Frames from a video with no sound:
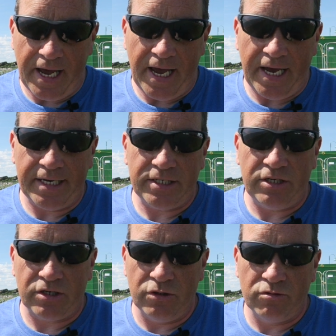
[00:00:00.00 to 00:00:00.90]
and
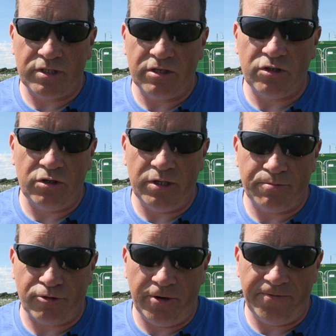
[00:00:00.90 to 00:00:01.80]
you can also do your
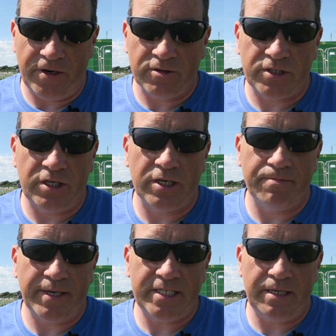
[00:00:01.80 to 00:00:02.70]
profile, so you
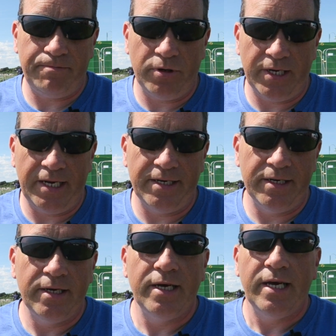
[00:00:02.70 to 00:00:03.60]
could basically put in